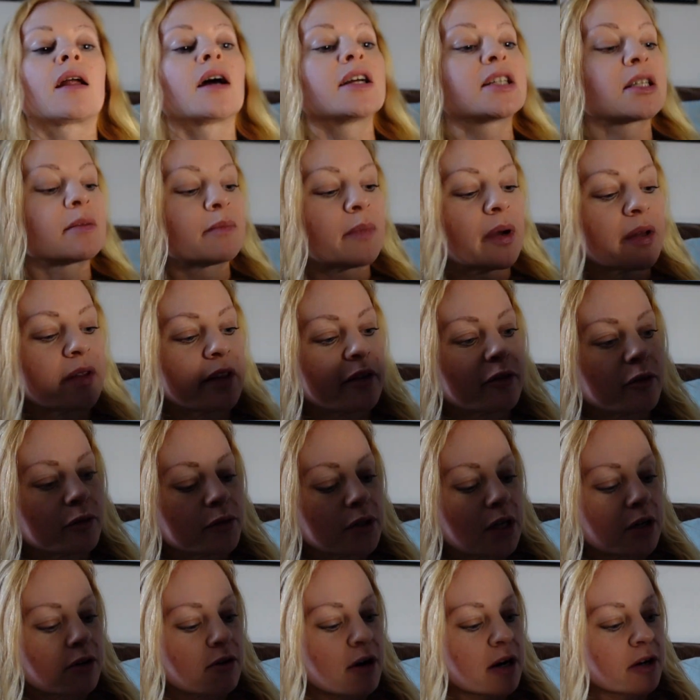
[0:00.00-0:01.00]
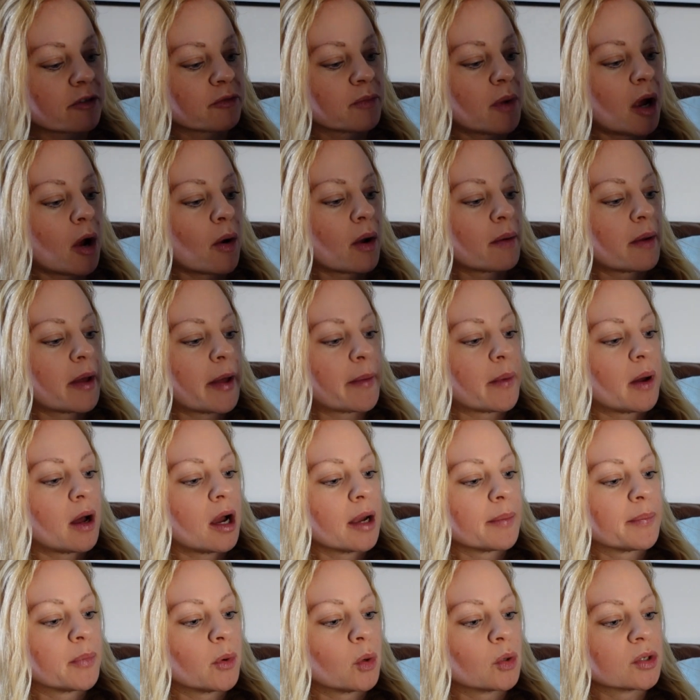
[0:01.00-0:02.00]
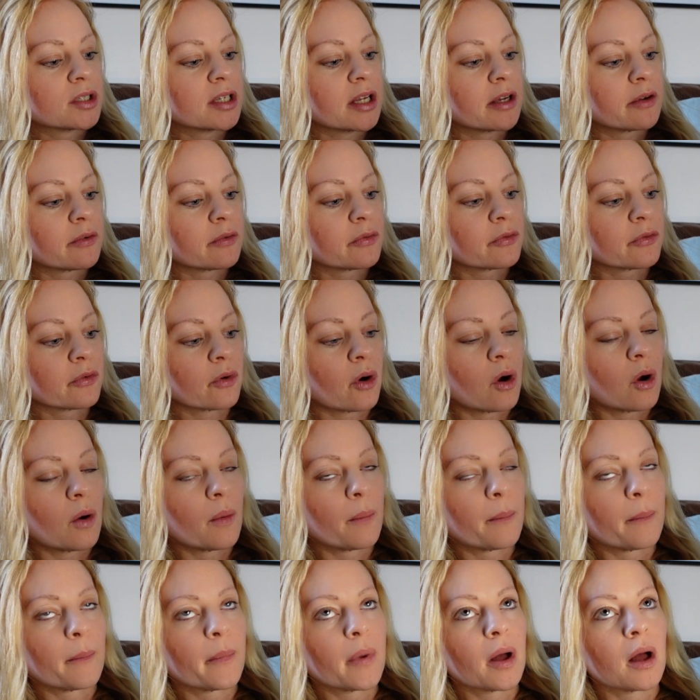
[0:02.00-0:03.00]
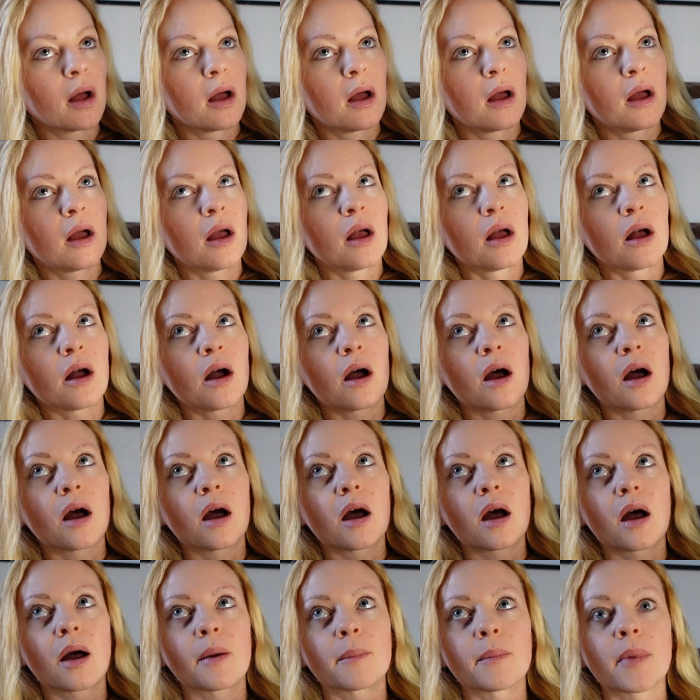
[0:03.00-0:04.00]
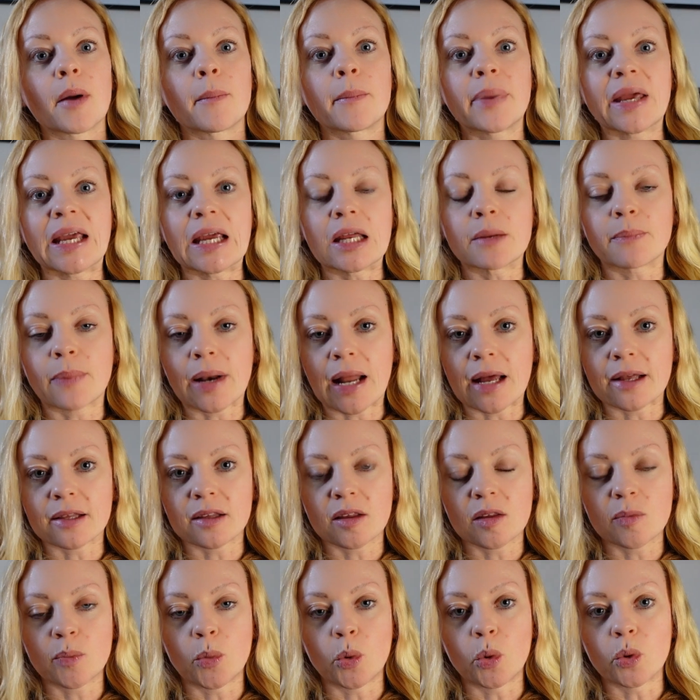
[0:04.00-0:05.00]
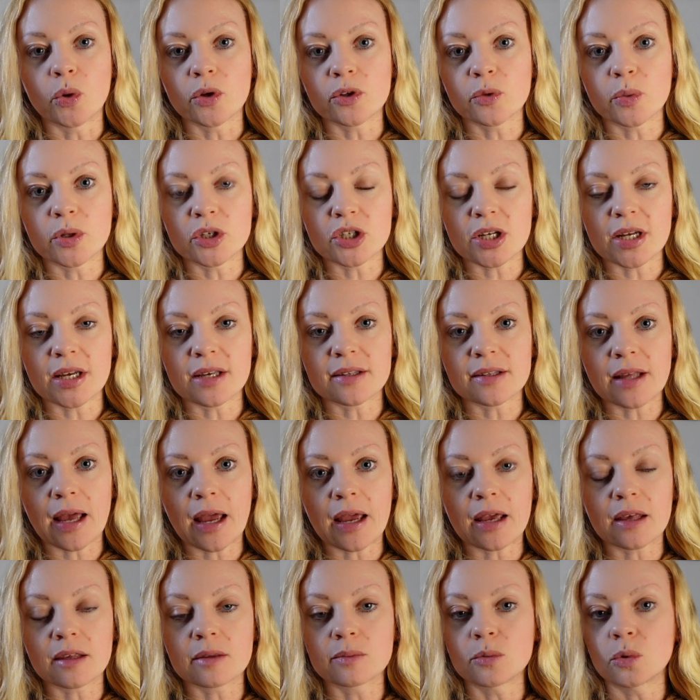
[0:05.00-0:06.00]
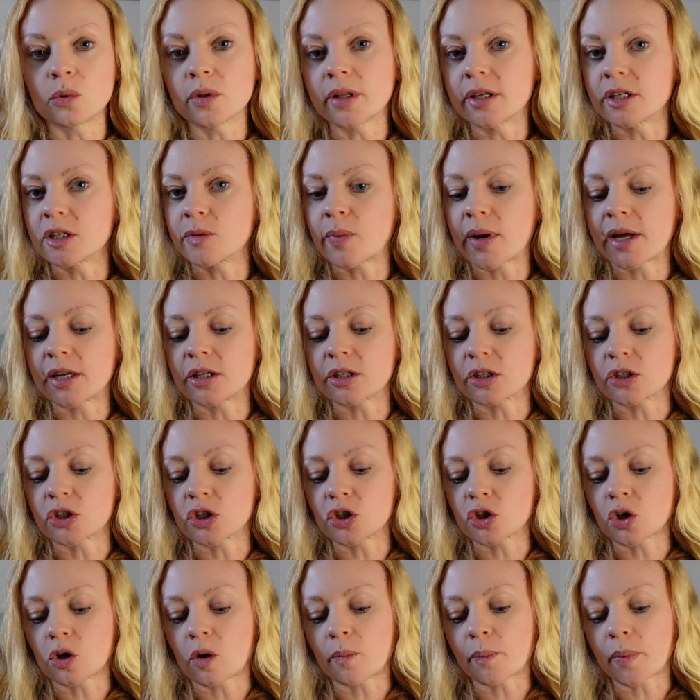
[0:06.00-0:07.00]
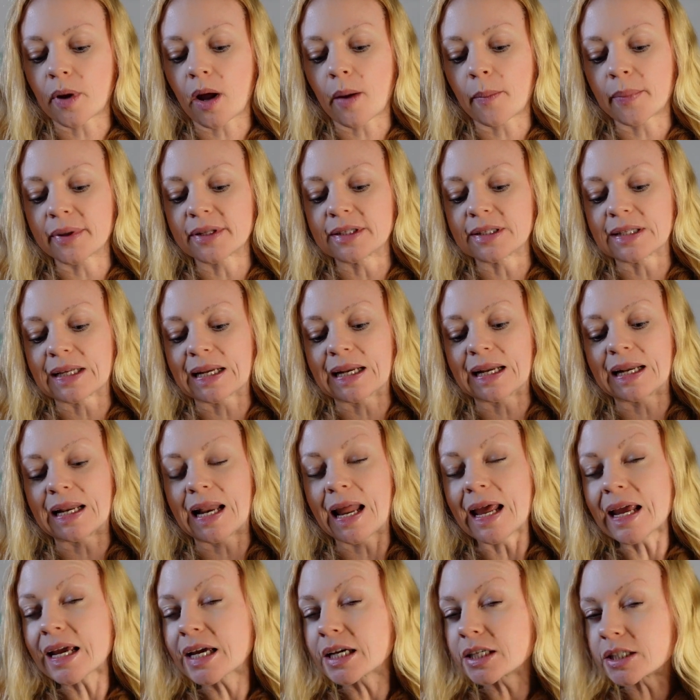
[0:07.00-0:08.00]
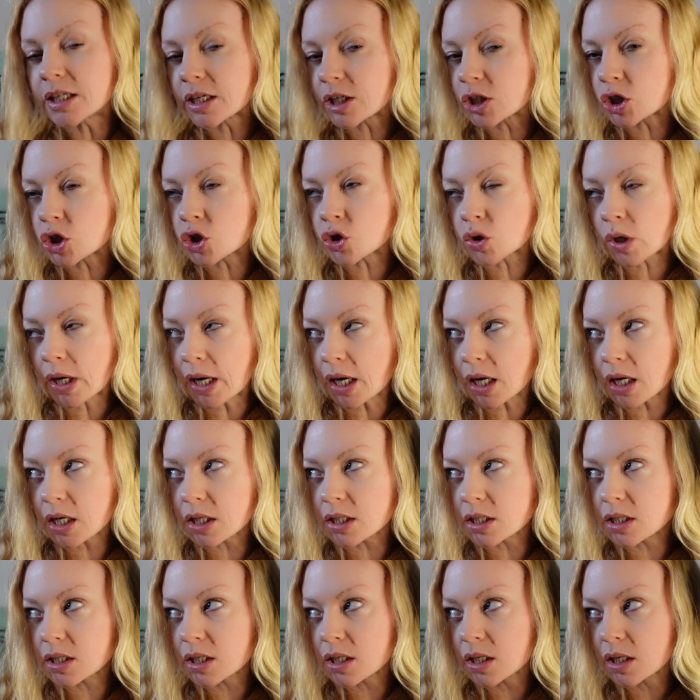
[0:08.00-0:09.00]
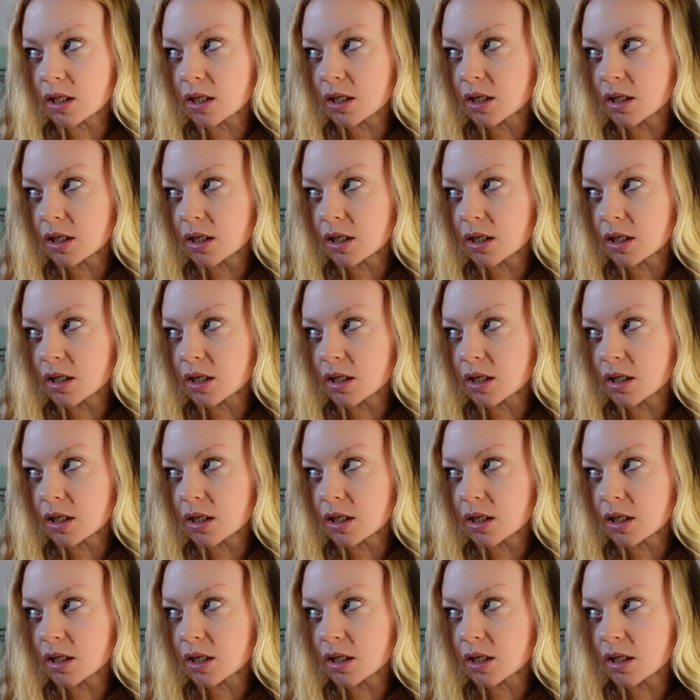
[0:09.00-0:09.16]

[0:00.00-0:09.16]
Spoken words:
I didn't buy this direct from OMM. I bought it from Pete Bland Sports, which is a small independent shop up in the Lake District,